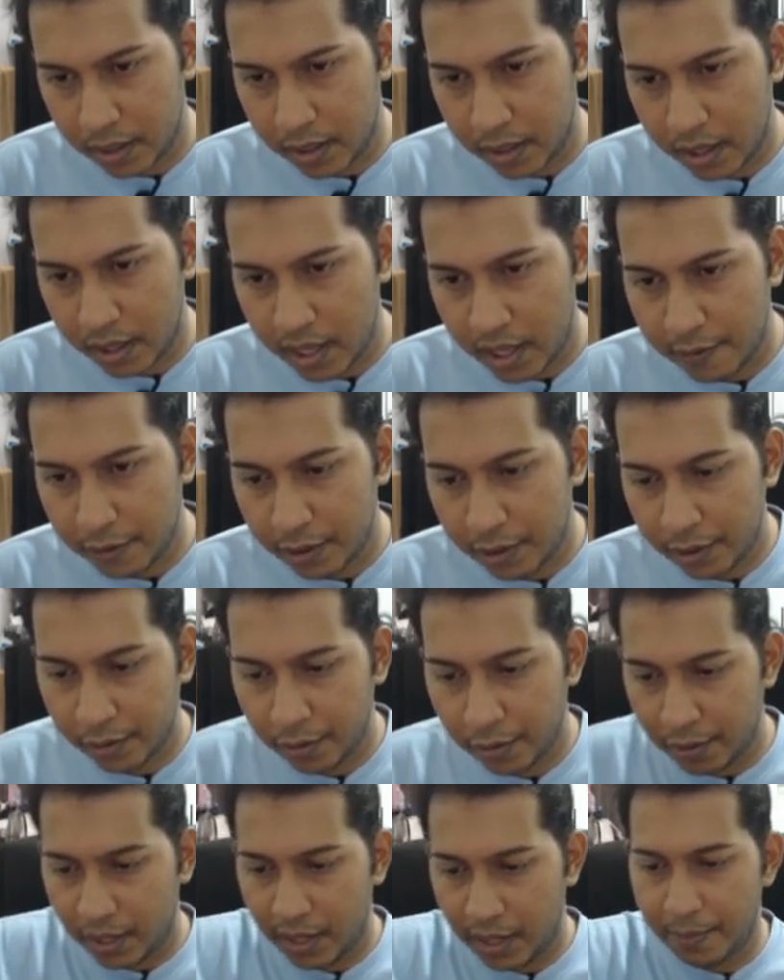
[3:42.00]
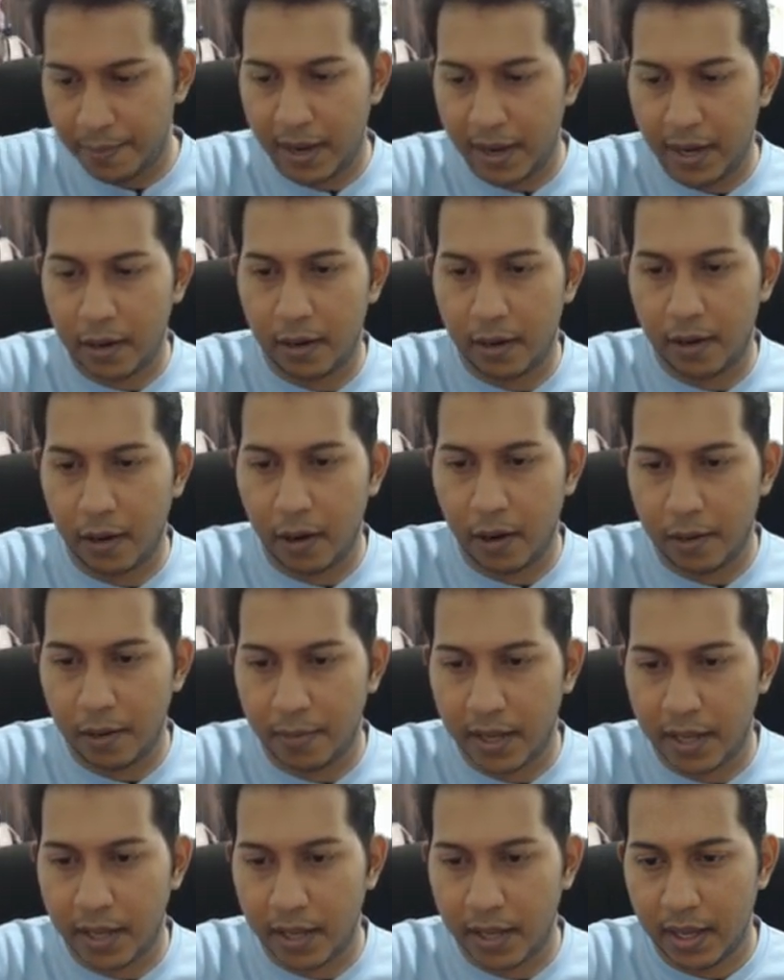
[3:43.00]
even though it may not
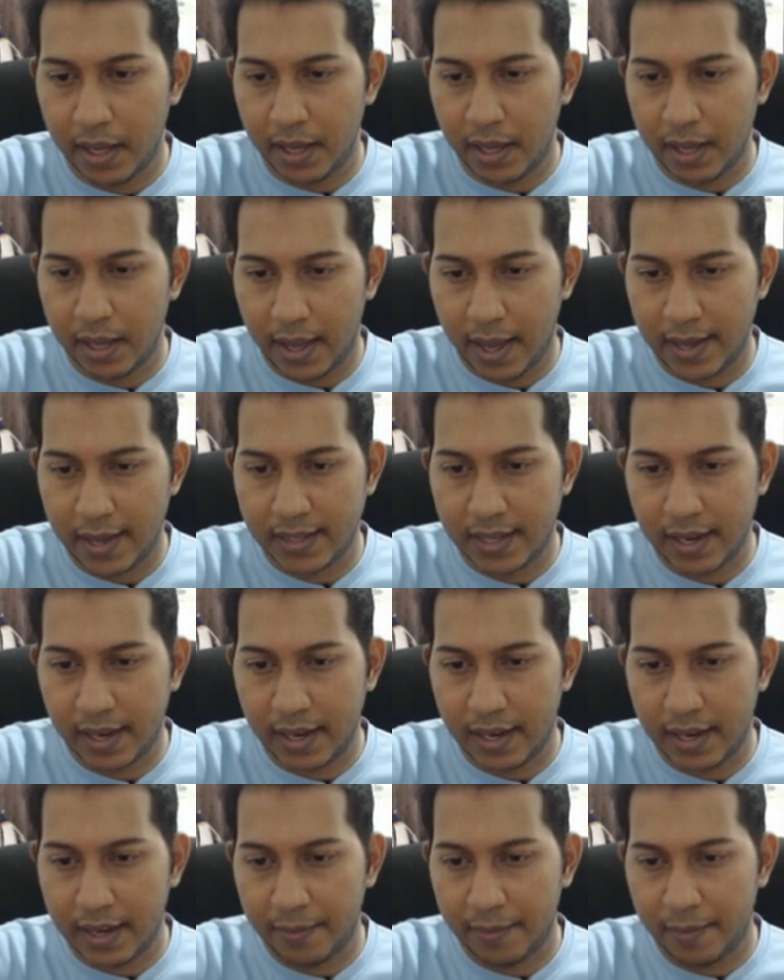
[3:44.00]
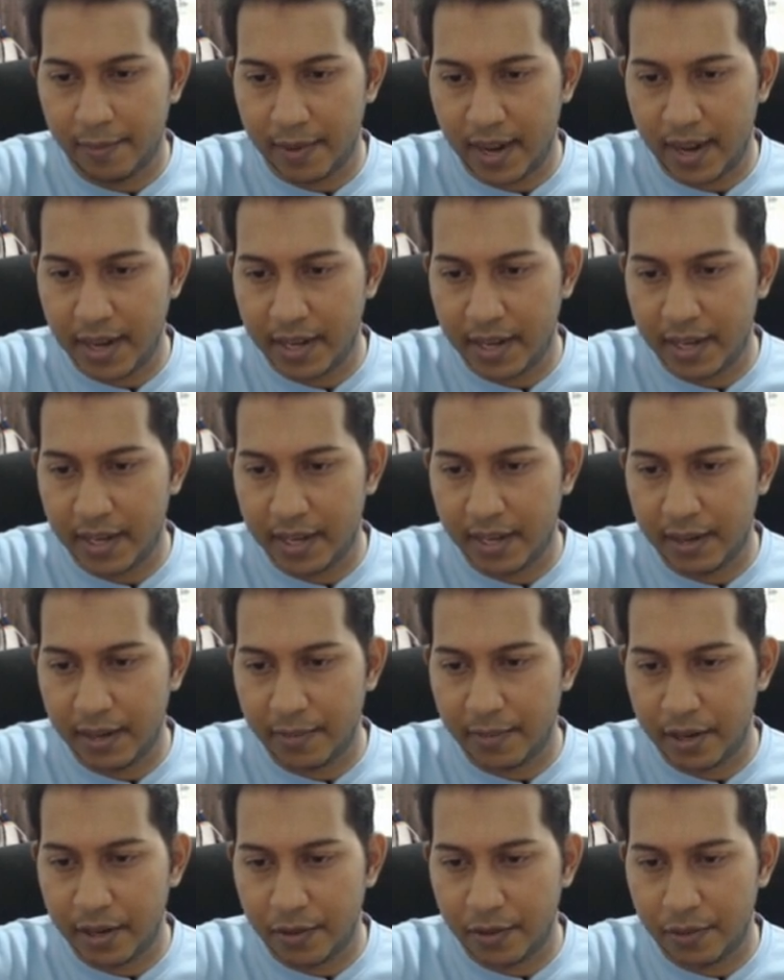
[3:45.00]
be exactly 90 degree,
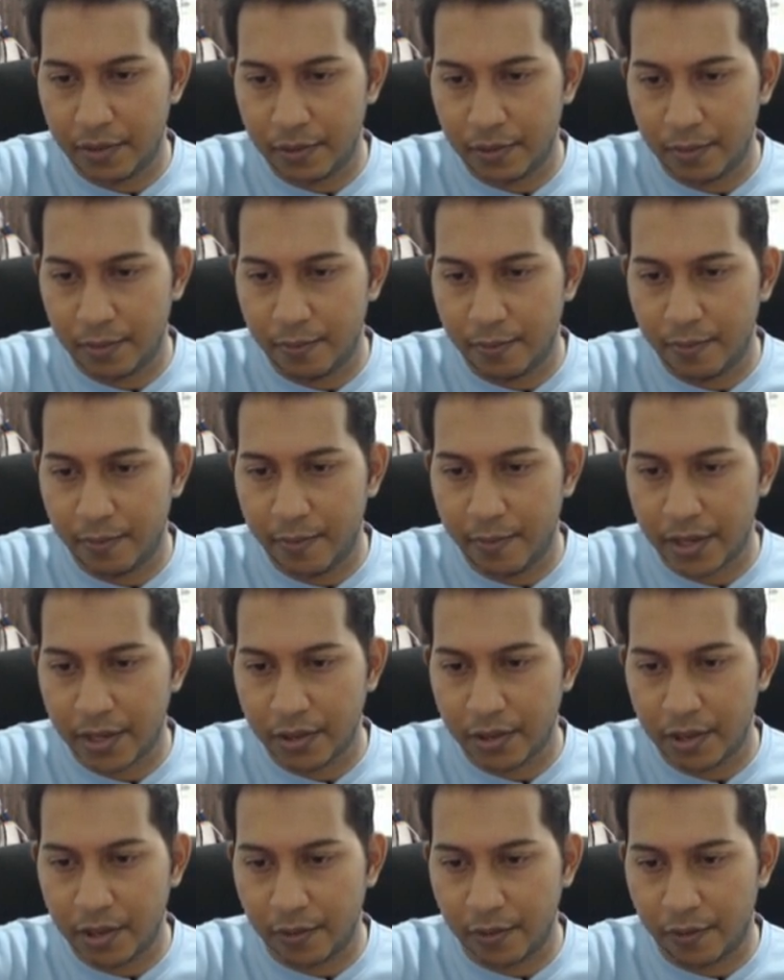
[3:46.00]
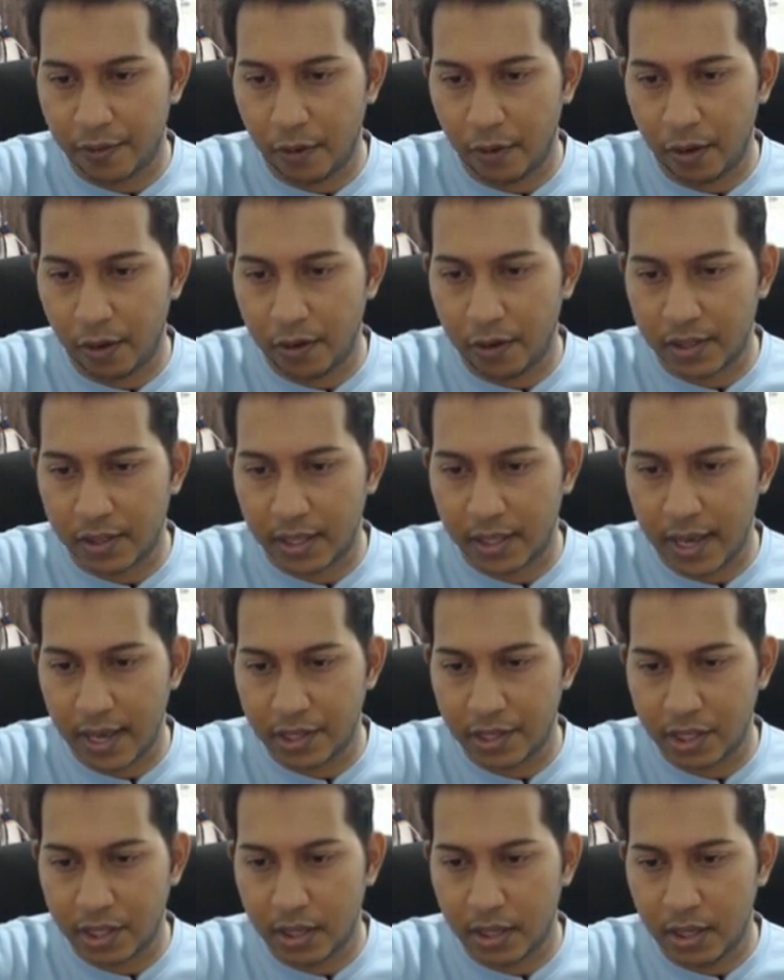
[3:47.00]
but you make sure you follow your
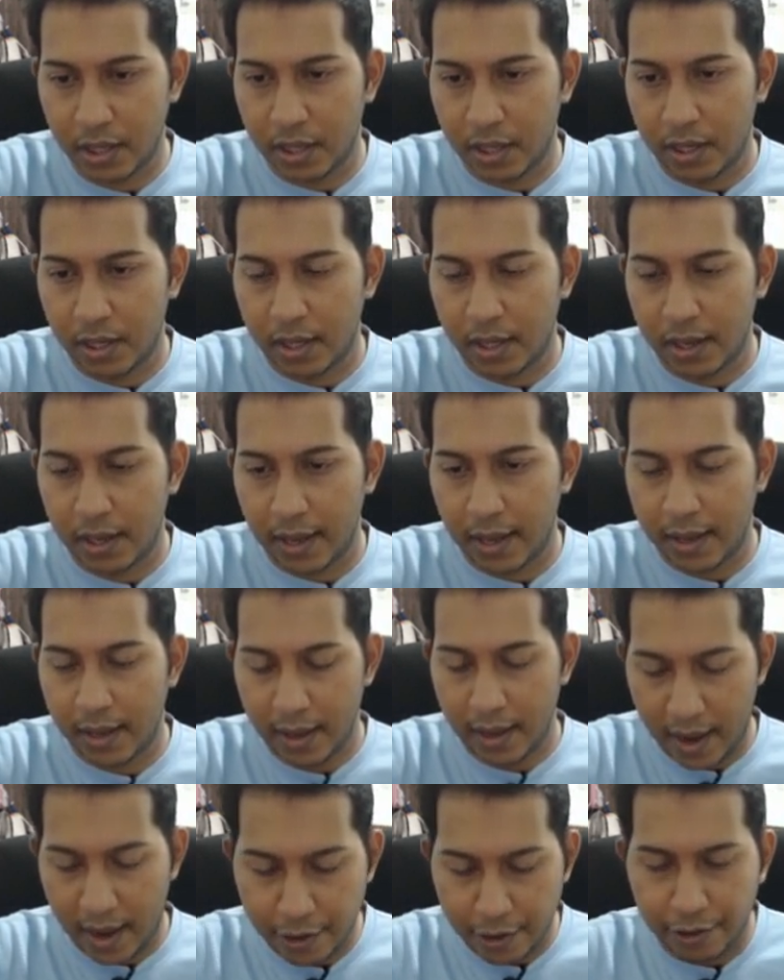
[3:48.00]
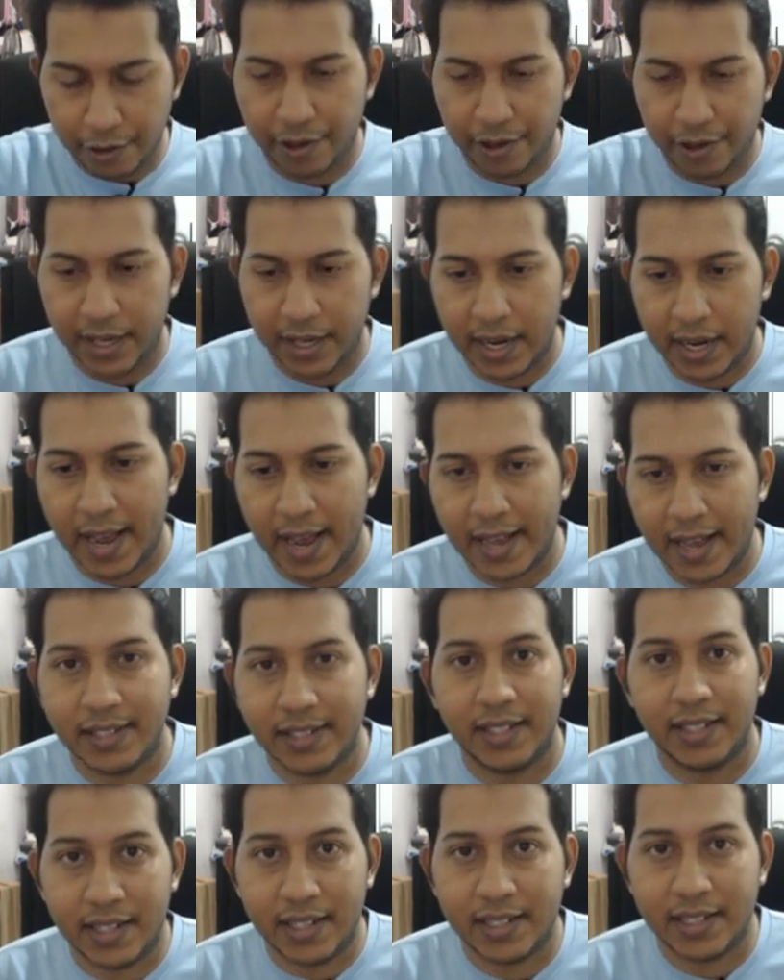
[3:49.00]
sketch and you treat it
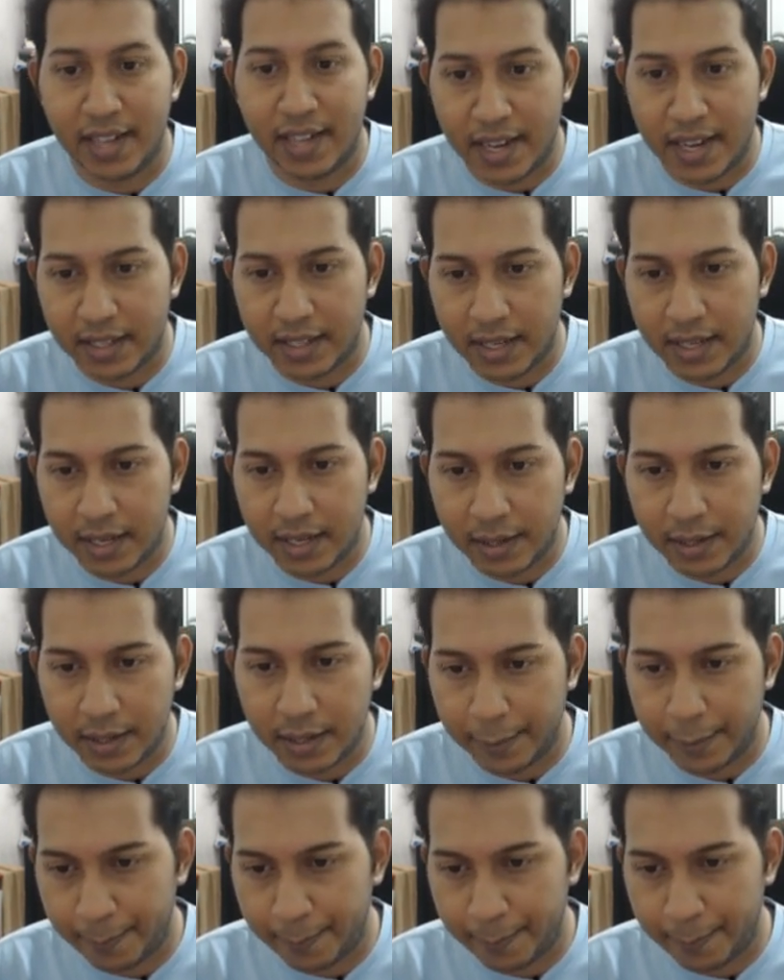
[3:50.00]
as it is 90 degree.